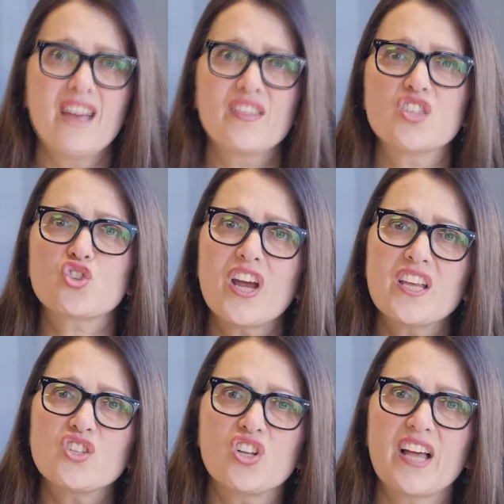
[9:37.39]
the
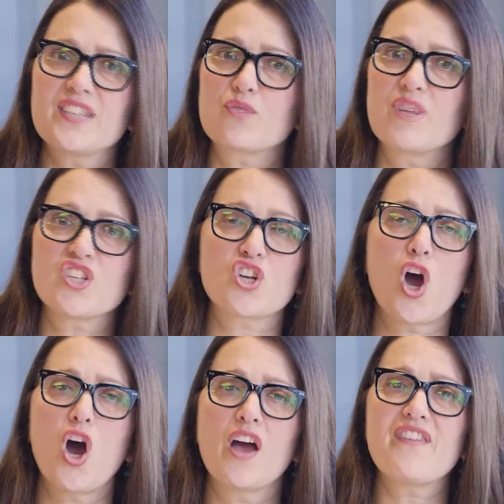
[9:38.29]
Australian dollar has reached a
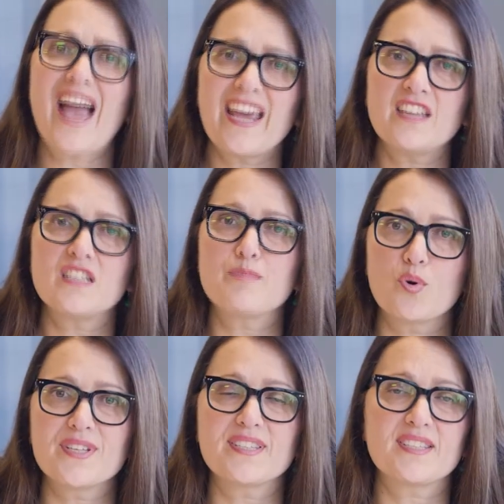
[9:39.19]
high of
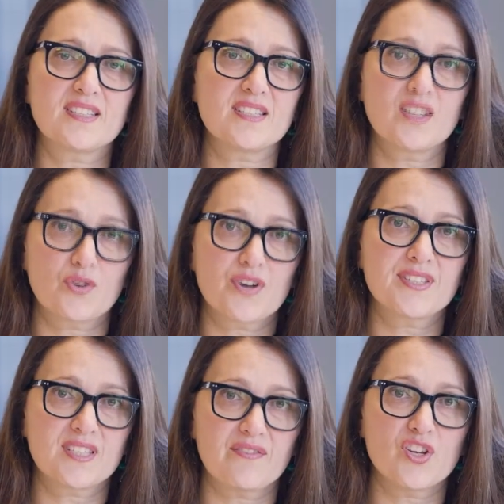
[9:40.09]

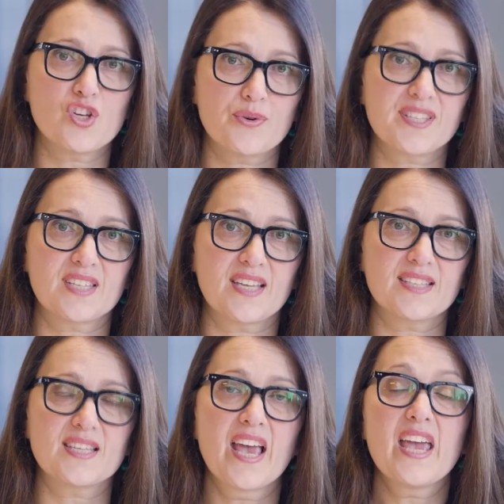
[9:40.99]
80.07 US
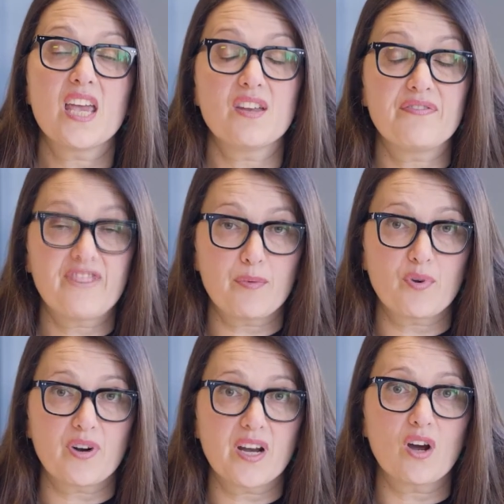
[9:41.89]
cents in
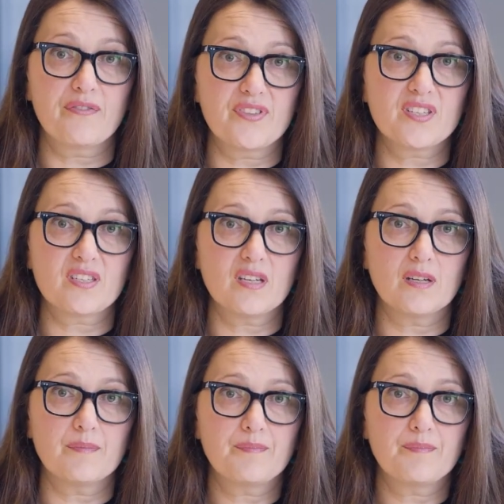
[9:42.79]
February of this year.